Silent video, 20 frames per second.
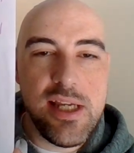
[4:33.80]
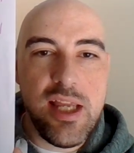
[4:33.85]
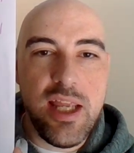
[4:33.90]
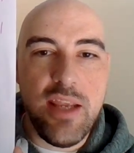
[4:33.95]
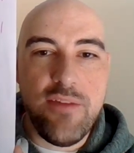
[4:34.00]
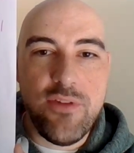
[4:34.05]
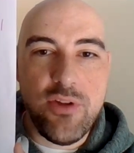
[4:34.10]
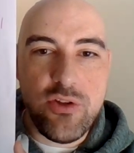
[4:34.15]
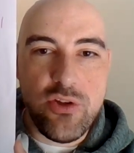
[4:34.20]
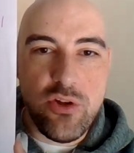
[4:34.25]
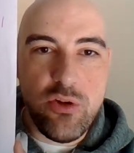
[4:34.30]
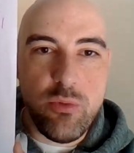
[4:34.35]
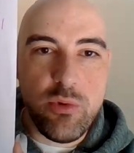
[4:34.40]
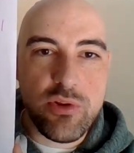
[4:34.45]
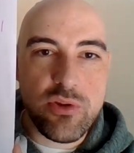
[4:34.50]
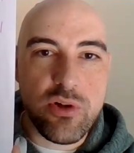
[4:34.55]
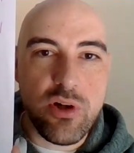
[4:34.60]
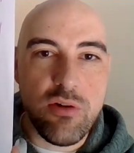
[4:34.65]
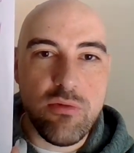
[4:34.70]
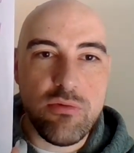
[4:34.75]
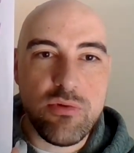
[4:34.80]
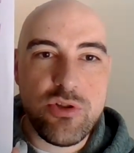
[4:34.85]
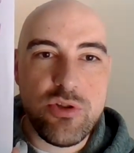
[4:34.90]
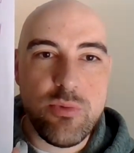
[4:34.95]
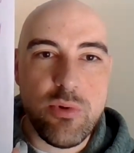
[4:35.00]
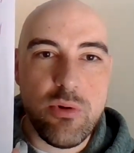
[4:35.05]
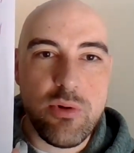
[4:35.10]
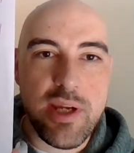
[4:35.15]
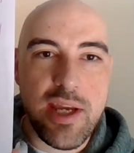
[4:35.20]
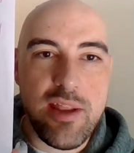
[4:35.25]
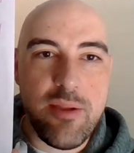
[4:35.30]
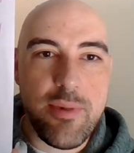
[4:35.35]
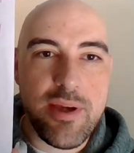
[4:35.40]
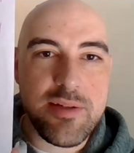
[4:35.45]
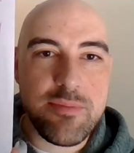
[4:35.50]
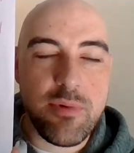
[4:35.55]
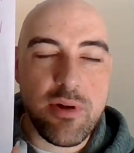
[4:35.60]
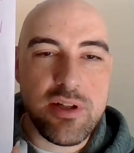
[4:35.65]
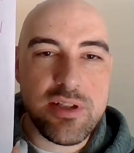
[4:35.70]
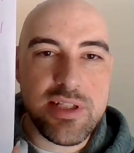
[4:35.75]
If you do with Corals, you will get the
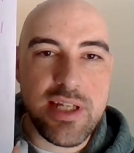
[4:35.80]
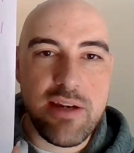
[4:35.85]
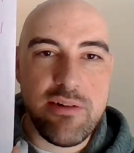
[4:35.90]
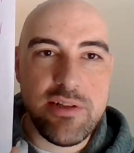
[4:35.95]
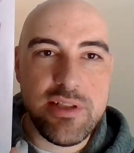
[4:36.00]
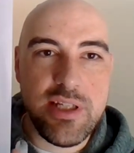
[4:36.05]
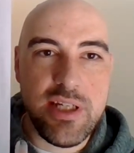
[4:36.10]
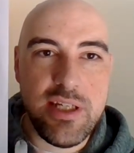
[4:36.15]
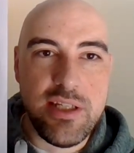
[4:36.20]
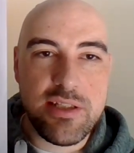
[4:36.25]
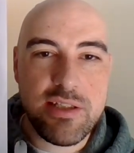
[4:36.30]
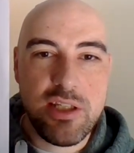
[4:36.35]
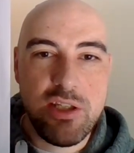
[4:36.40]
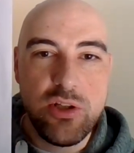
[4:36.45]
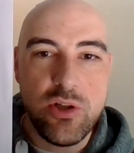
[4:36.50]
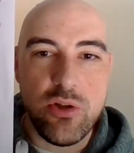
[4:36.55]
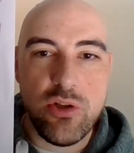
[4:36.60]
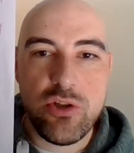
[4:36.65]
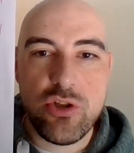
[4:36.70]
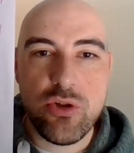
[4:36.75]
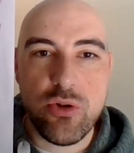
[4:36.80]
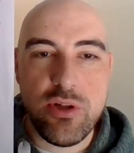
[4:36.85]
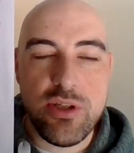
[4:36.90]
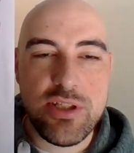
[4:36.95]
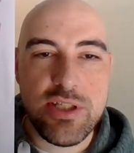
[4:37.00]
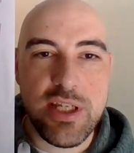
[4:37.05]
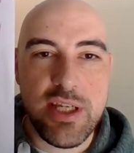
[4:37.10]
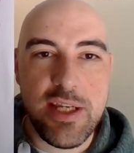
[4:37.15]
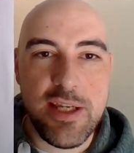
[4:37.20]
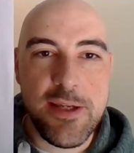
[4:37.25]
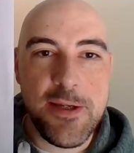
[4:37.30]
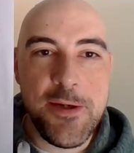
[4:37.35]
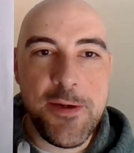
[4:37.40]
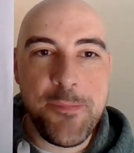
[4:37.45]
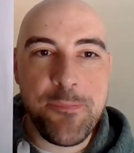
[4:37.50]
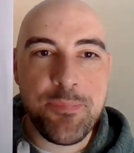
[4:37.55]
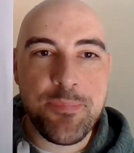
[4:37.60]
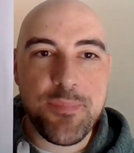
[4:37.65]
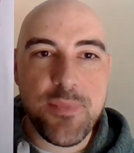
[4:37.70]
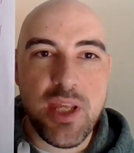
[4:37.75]
best price guaranteed. So you've got your choice here
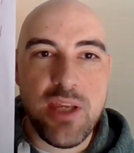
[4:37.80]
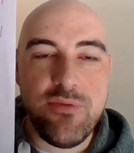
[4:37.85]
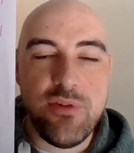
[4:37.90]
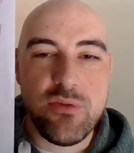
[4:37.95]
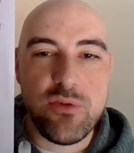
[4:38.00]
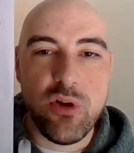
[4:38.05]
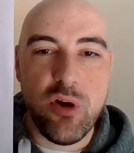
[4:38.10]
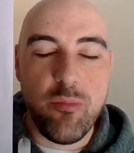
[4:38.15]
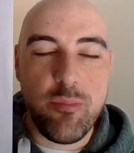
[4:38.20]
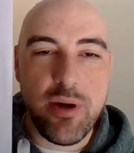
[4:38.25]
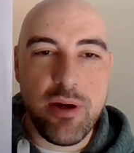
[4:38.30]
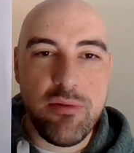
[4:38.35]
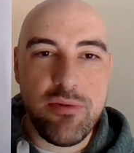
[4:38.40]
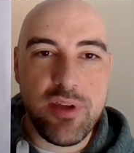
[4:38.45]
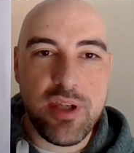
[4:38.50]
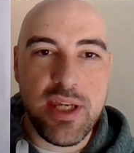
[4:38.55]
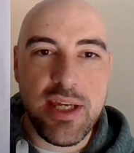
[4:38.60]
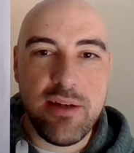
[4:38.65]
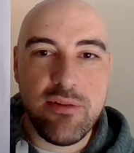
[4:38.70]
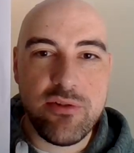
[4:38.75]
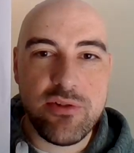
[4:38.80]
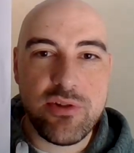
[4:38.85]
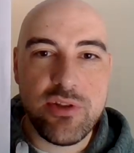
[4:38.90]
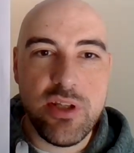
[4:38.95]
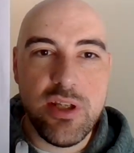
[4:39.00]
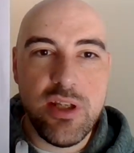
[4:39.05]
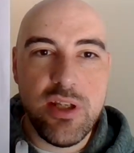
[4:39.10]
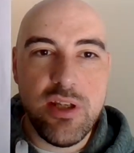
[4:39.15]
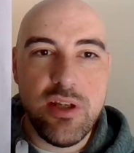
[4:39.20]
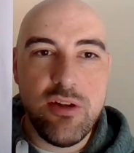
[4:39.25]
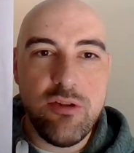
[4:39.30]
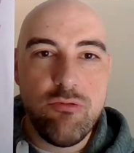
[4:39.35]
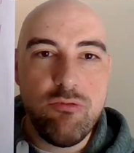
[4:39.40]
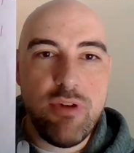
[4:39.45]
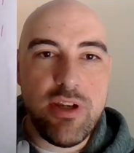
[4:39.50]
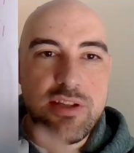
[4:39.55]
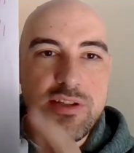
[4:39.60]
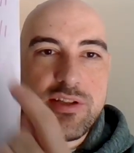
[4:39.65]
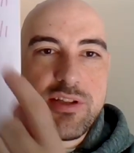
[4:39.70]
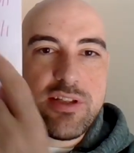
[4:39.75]
if you've got both accounts.
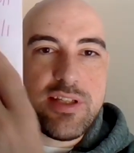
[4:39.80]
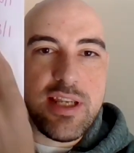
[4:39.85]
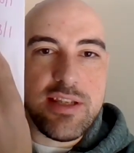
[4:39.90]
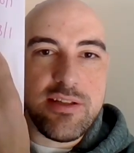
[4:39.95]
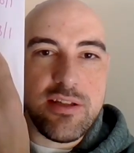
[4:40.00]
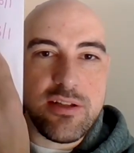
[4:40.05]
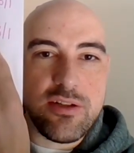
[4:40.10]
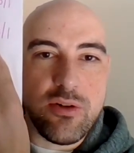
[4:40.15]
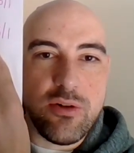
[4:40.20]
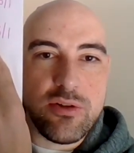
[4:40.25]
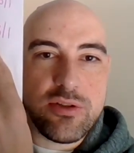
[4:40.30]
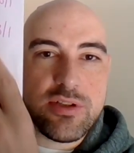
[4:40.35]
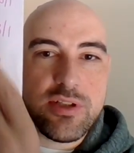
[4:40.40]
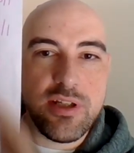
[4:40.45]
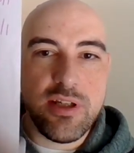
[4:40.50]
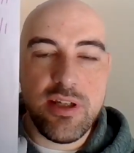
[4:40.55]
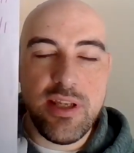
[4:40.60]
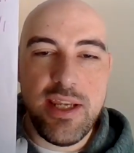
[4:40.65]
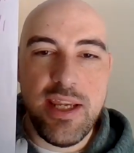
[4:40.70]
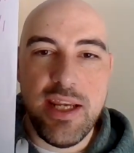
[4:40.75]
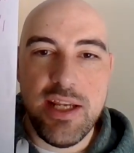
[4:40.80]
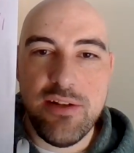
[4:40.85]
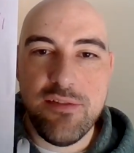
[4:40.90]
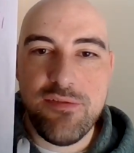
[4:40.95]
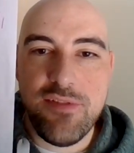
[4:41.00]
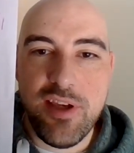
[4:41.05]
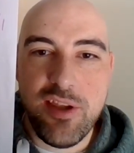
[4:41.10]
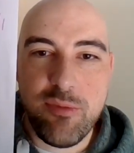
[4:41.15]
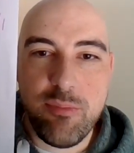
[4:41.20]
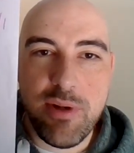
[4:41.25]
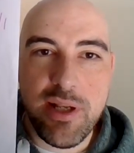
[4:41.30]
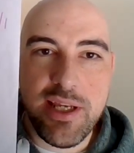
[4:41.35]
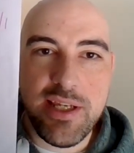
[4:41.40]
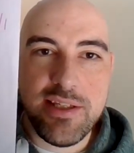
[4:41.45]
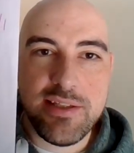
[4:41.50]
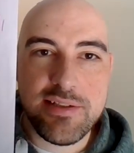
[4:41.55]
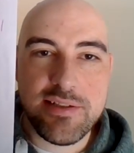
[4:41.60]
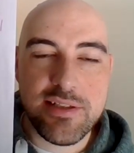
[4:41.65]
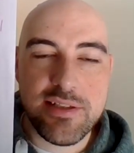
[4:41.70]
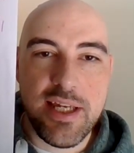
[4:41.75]
Risk Desert Doctor hitting fifth
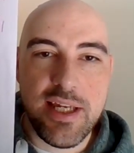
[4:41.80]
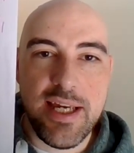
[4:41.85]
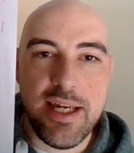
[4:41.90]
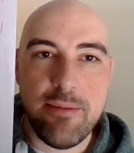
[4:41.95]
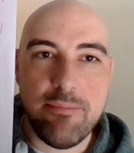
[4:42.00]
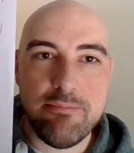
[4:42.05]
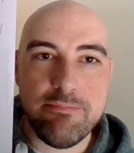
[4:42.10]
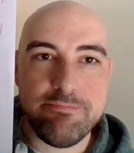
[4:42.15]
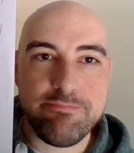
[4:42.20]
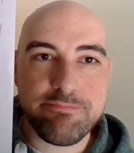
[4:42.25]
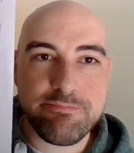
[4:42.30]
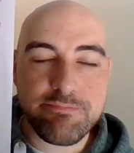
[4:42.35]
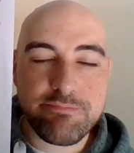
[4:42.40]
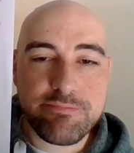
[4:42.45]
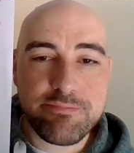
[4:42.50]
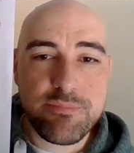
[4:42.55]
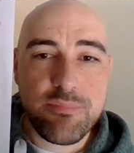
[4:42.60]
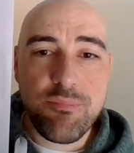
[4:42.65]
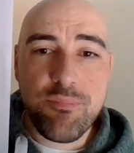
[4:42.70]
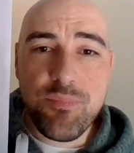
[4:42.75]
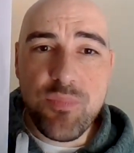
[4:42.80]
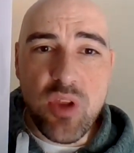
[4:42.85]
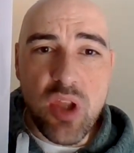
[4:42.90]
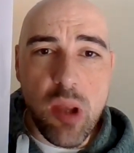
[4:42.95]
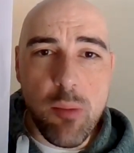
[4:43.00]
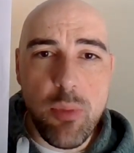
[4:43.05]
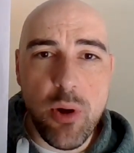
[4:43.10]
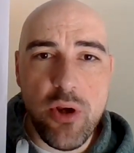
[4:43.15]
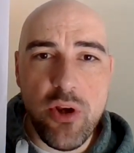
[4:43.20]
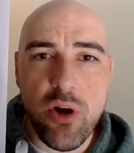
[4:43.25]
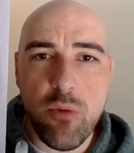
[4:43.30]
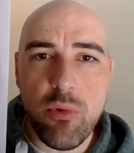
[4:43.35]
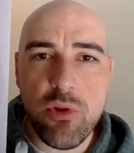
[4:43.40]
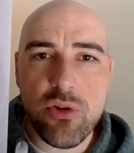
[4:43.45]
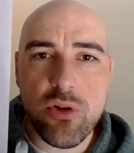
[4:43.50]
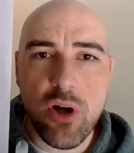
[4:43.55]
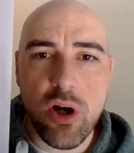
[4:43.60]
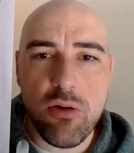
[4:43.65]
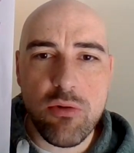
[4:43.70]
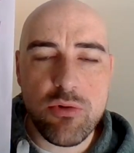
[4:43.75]
place. Put it on
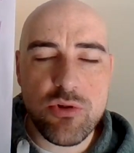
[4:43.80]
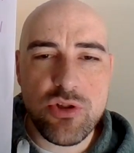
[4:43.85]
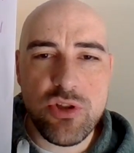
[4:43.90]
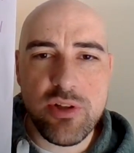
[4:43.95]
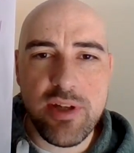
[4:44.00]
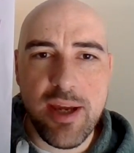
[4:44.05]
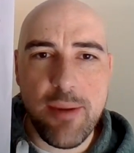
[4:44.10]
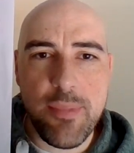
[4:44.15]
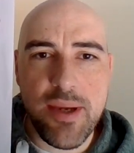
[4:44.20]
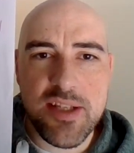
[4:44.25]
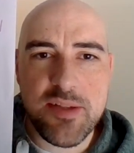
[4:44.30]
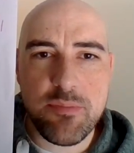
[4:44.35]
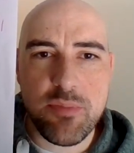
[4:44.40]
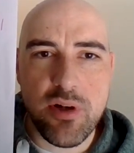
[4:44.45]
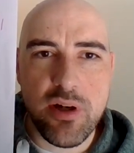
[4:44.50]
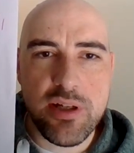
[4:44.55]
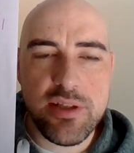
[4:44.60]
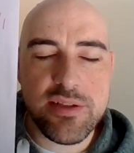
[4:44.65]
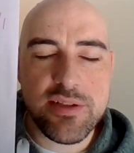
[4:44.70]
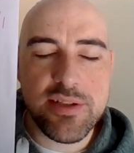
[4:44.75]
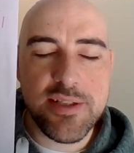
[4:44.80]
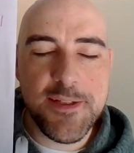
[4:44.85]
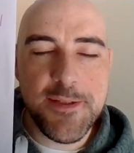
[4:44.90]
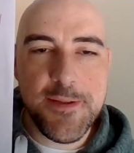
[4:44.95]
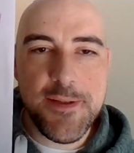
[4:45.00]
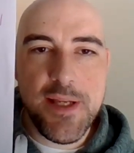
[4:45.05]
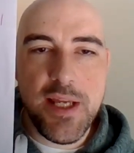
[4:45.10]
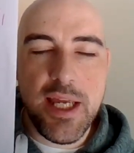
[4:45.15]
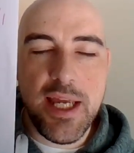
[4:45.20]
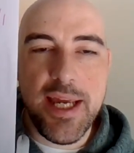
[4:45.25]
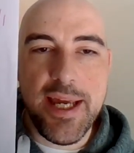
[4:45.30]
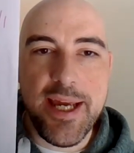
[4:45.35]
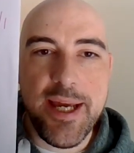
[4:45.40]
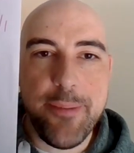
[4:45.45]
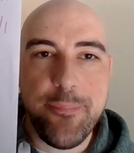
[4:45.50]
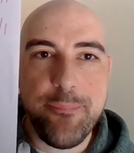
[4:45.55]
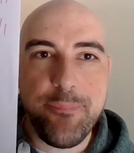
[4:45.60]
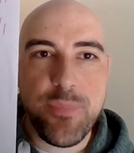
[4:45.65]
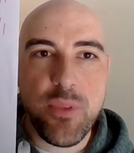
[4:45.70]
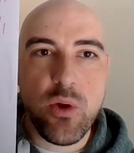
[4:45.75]
with Corals and you get best price.
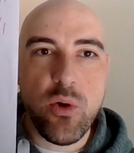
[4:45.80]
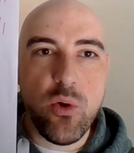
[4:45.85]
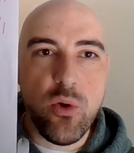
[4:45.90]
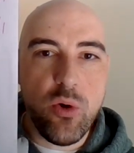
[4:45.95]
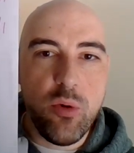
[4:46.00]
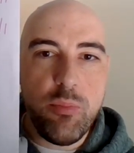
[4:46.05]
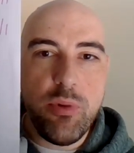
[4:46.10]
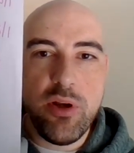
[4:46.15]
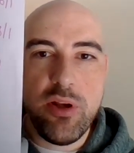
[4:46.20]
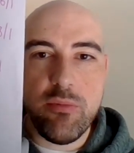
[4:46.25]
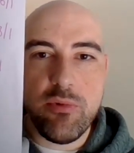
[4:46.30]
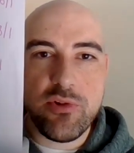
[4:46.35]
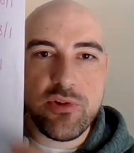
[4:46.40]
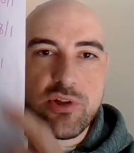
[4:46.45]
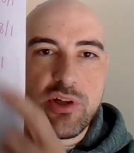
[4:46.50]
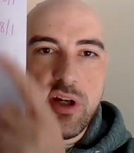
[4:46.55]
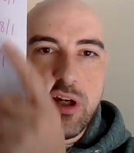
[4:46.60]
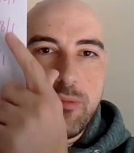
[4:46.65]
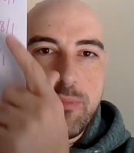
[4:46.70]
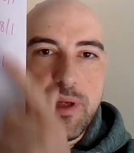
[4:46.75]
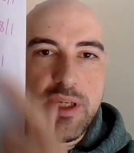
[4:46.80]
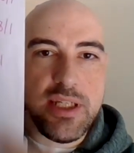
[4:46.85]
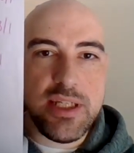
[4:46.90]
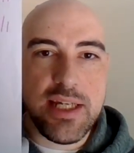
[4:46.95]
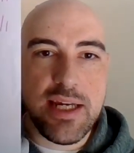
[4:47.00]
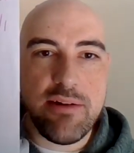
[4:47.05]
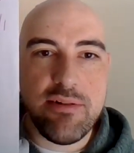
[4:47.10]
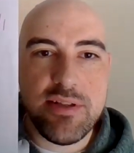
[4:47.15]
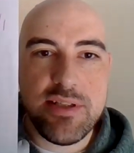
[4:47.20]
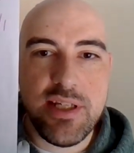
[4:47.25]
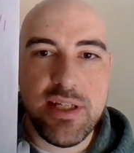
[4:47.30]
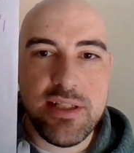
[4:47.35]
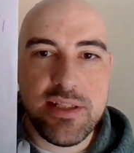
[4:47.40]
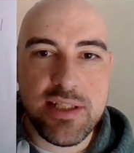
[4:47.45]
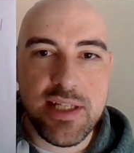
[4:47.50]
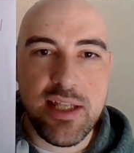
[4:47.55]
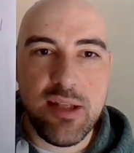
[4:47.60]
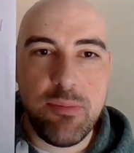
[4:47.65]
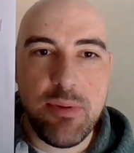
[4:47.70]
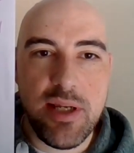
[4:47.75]
Or put it with Sky Bet, you're guaranteed
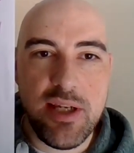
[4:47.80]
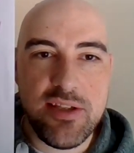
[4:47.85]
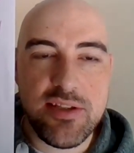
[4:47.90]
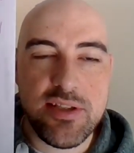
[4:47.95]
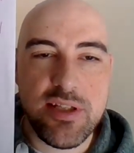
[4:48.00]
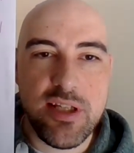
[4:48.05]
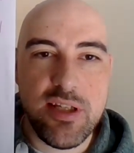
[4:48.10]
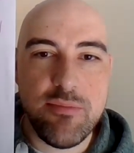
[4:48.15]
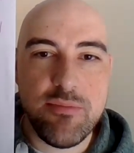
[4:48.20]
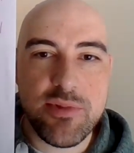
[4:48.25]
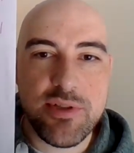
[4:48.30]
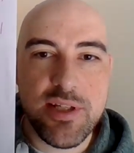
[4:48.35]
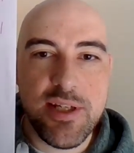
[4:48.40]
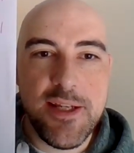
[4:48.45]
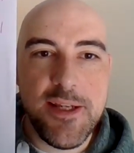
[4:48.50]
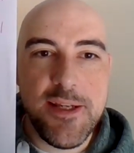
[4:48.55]
to get the place terms.